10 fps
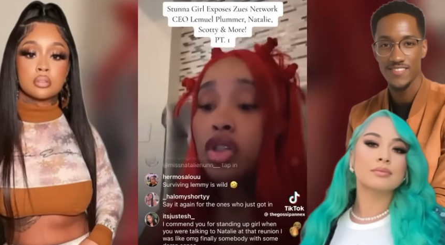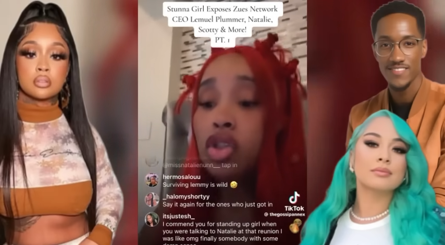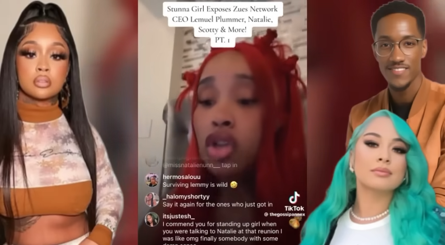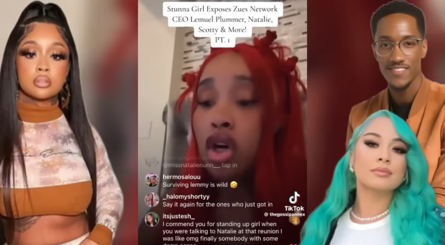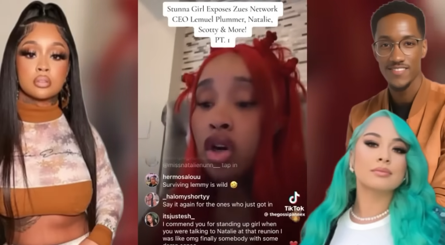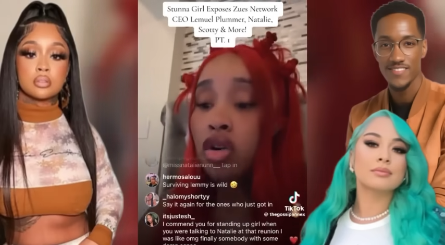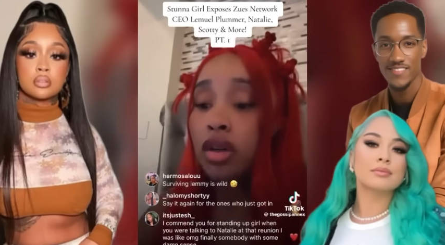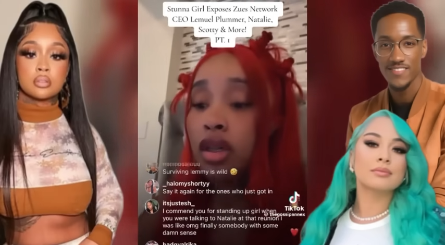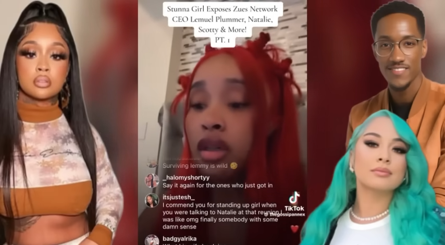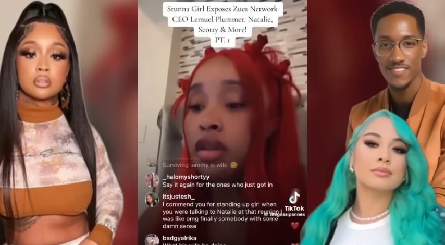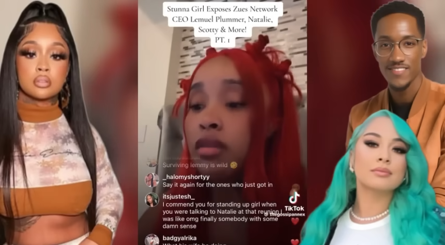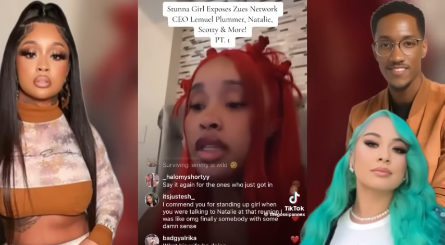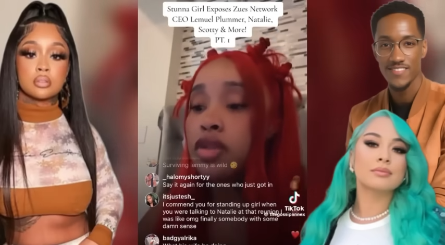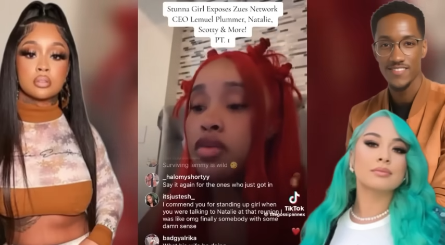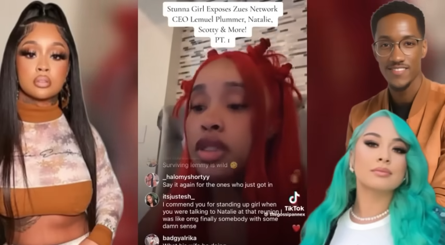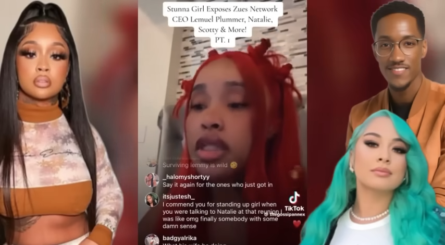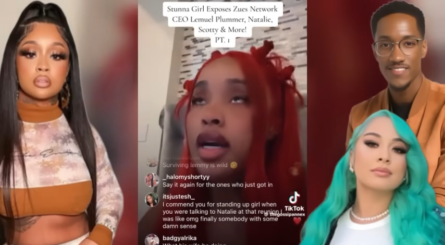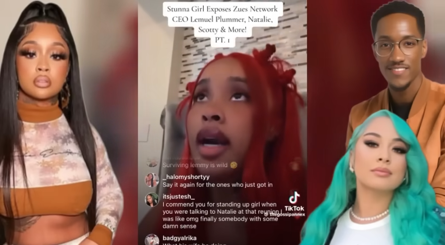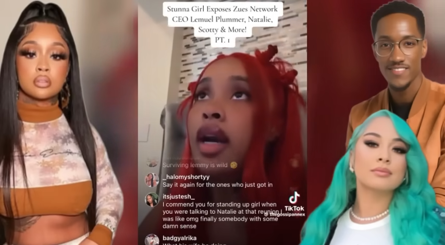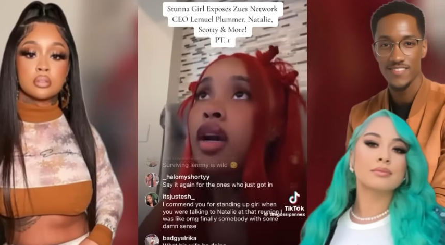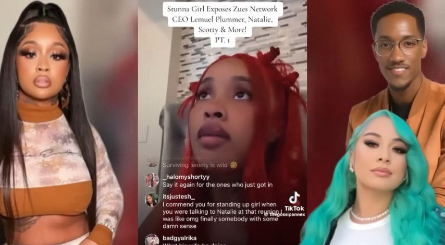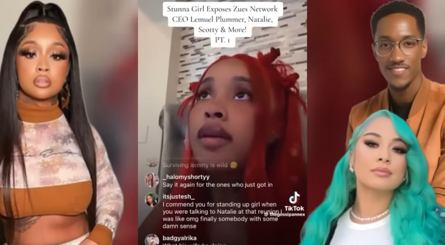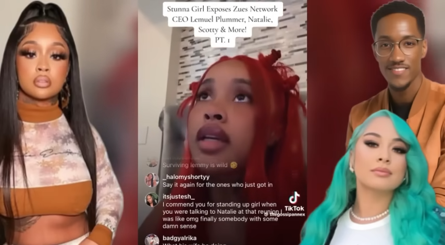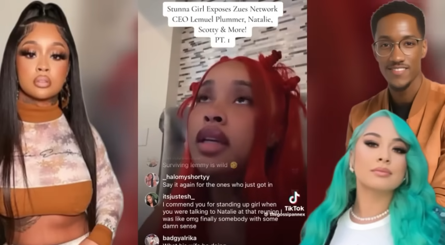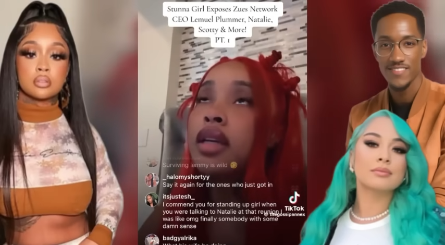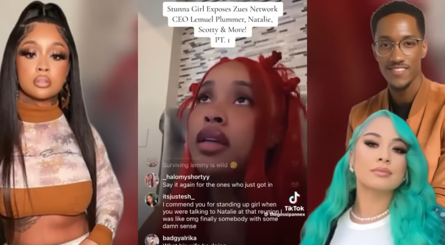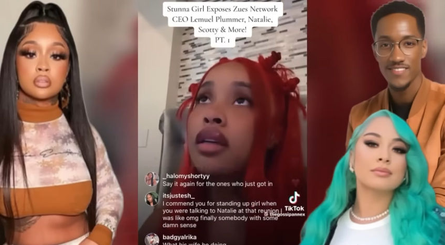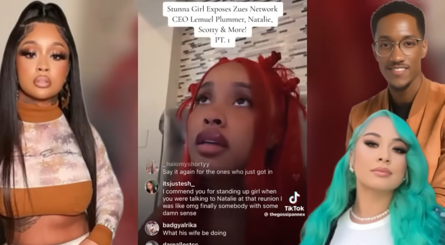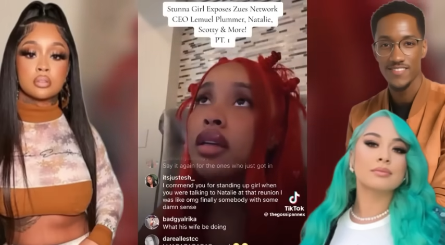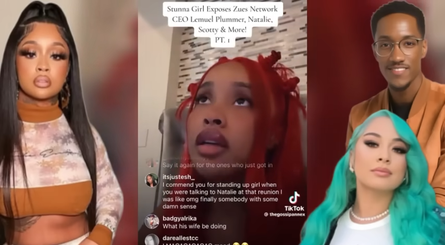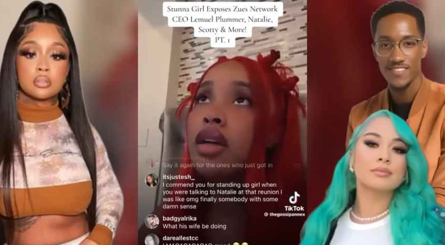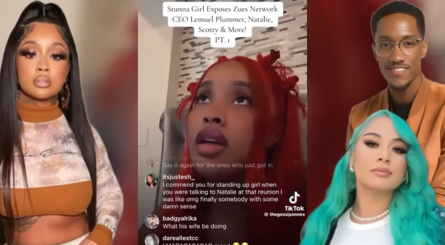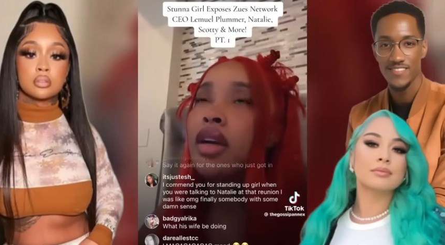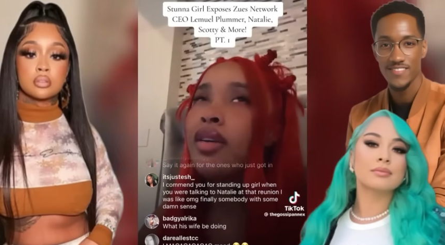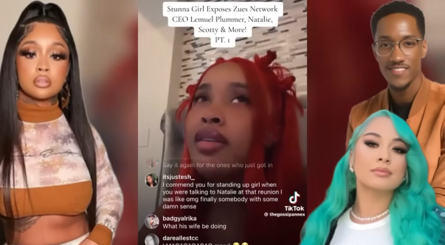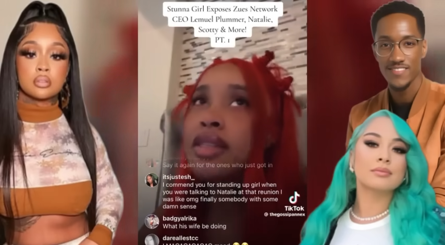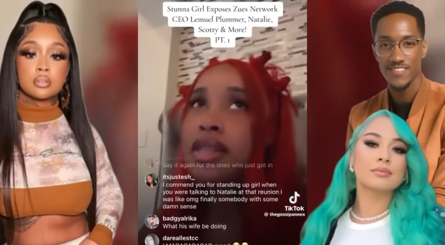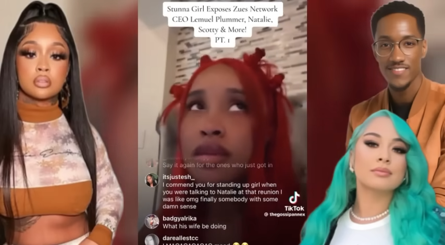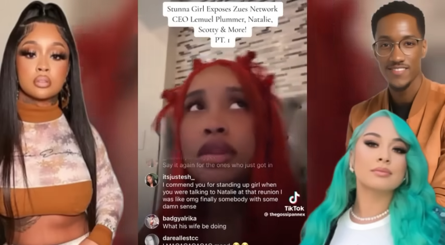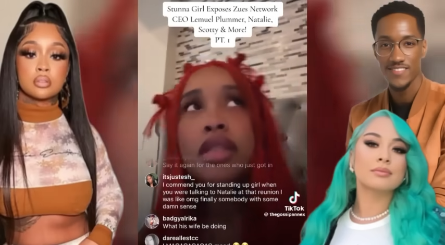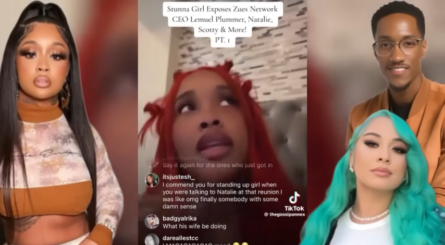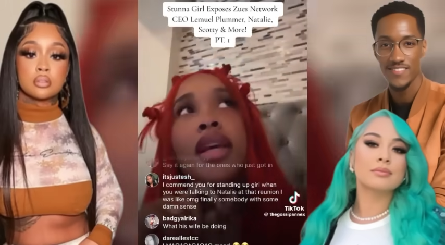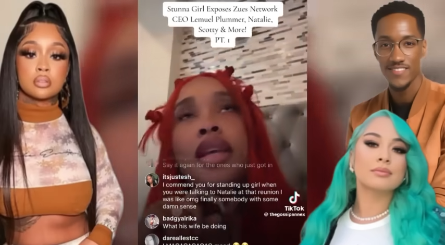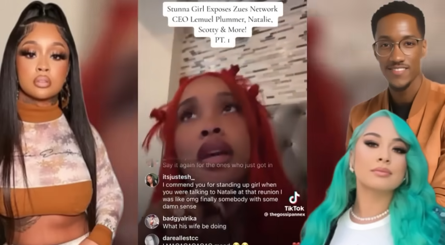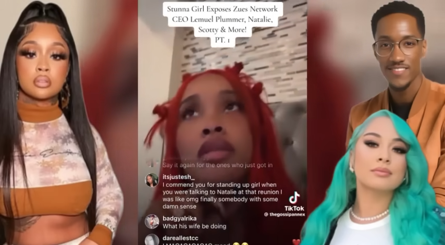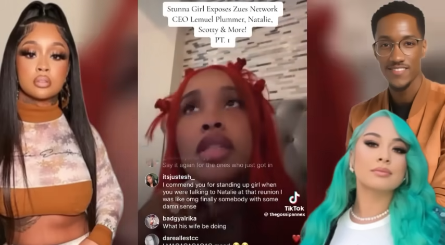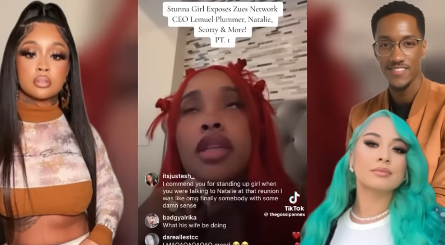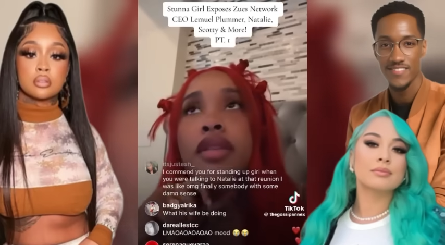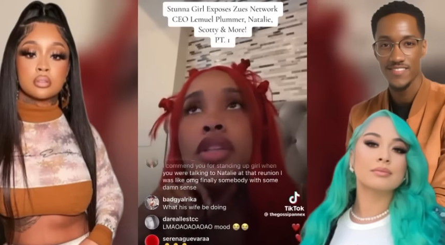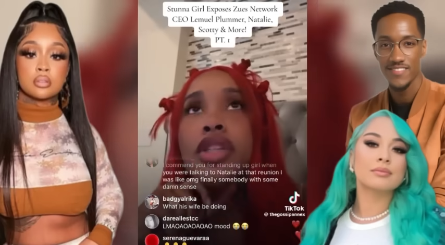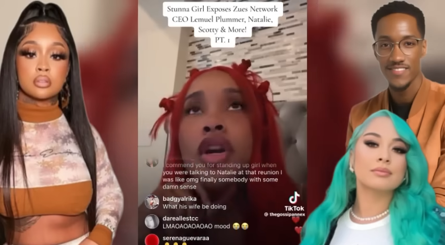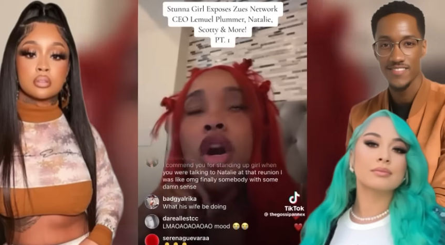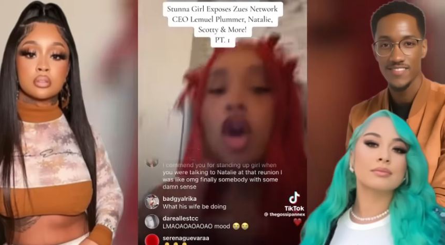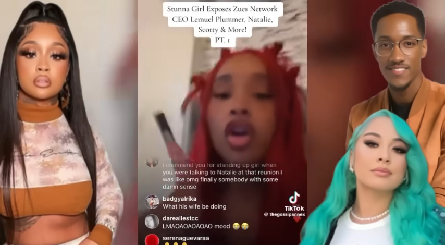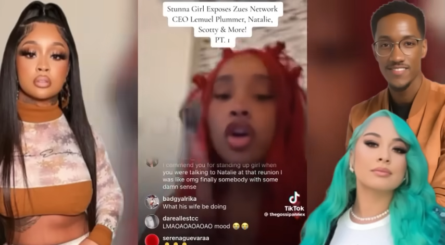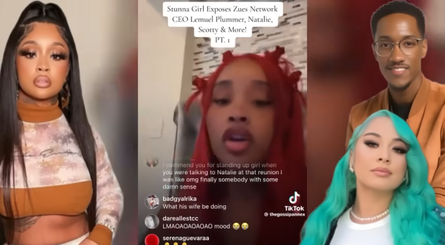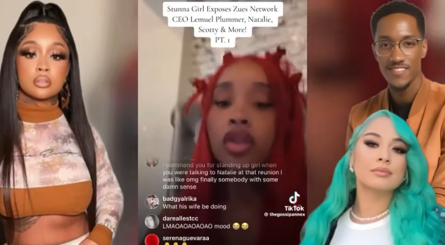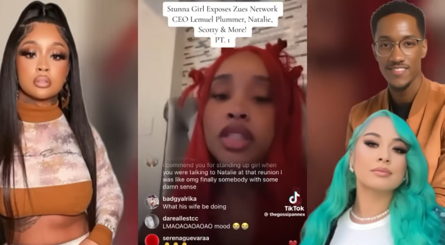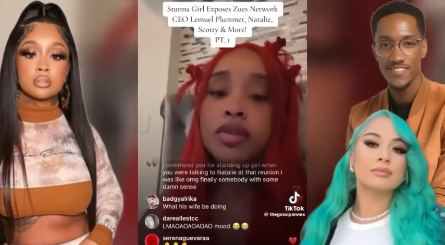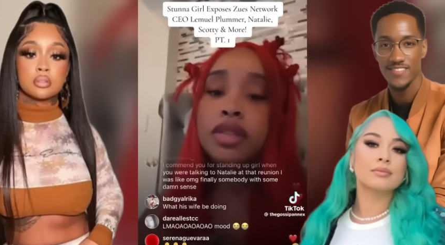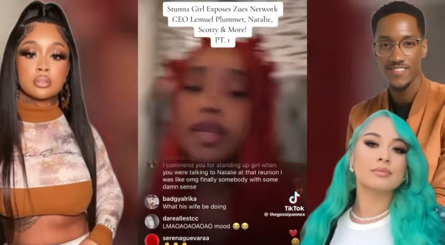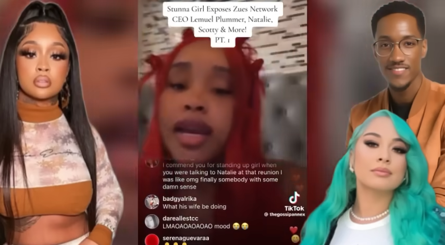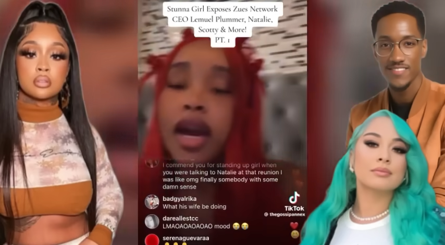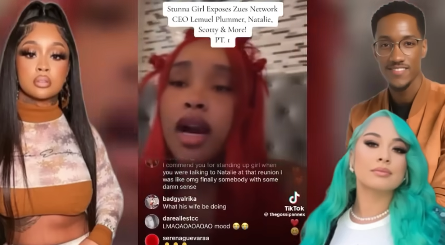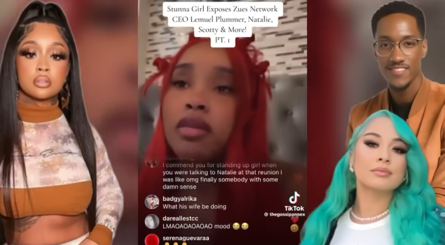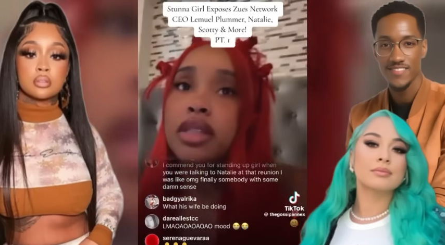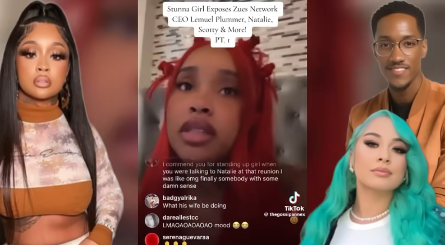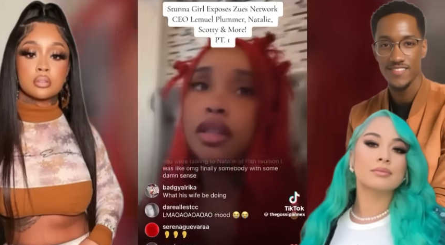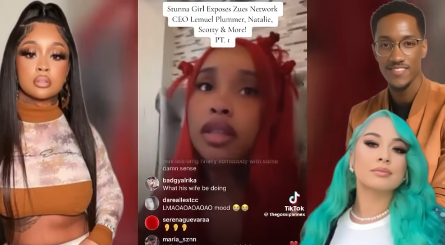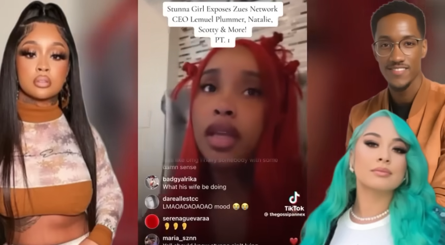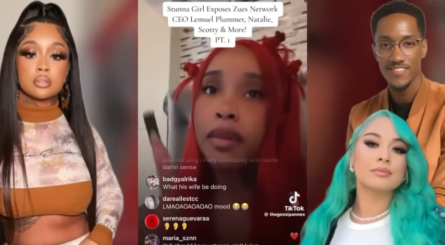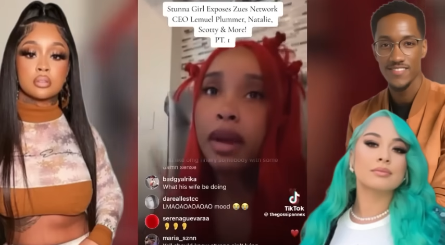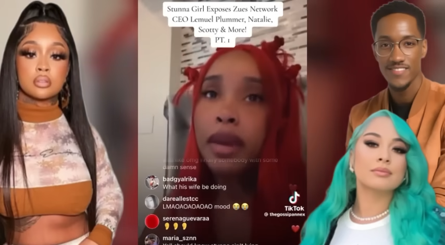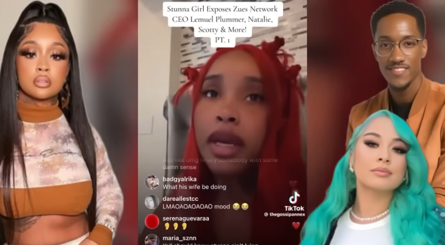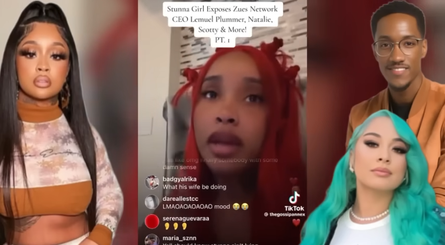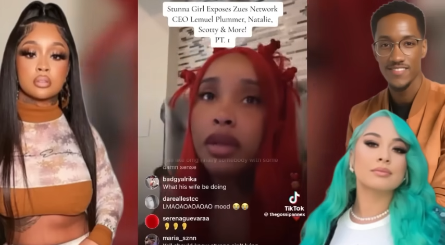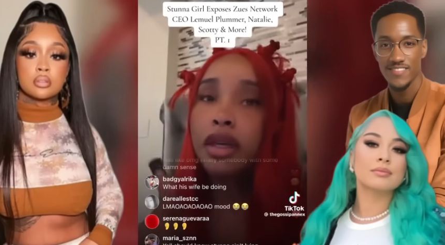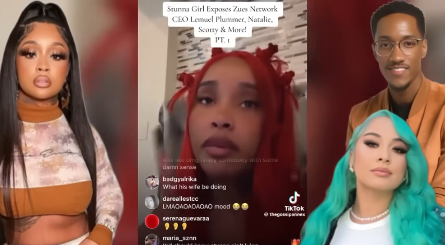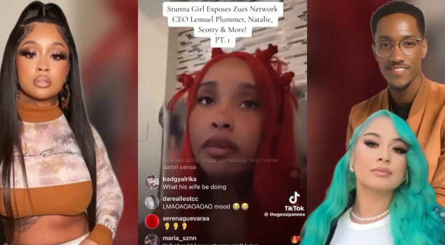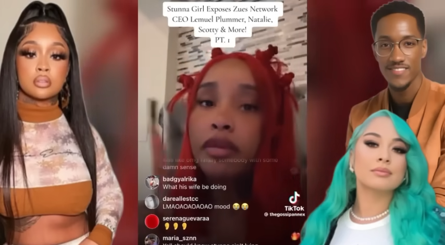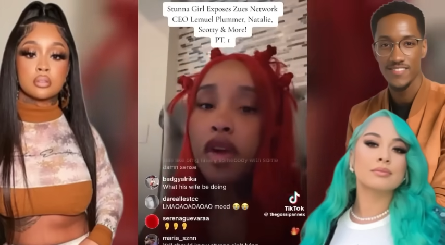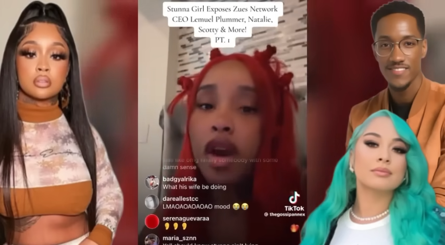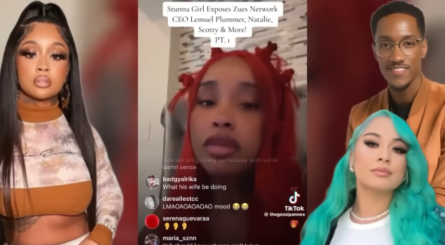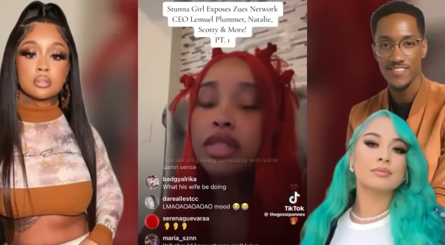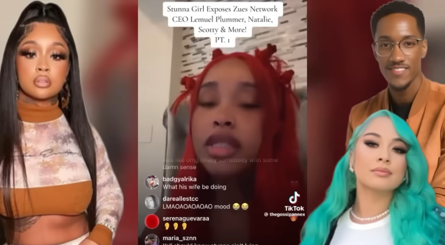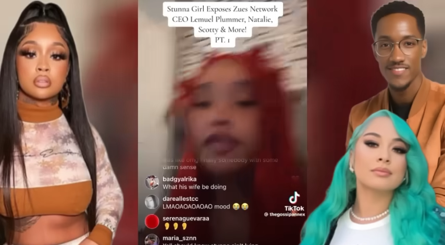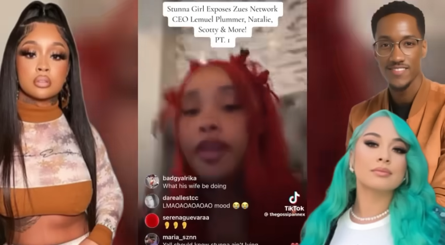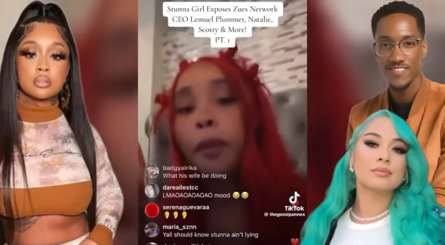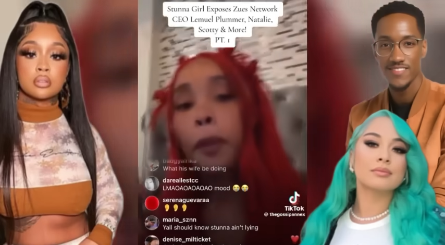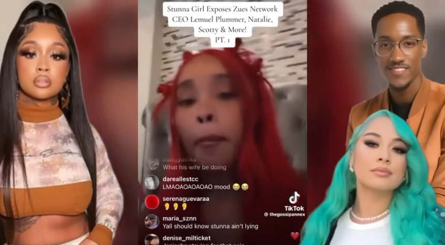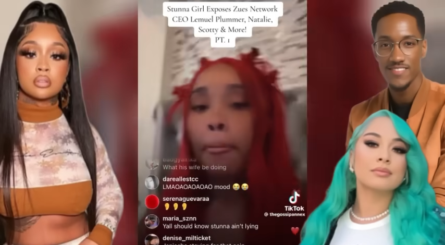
Speaker 1: So, um, this was, I had already, I know, this, this was the day that I was leaving the show. Oh, no, no, this was the day I was getting my makeup done before I was leaving.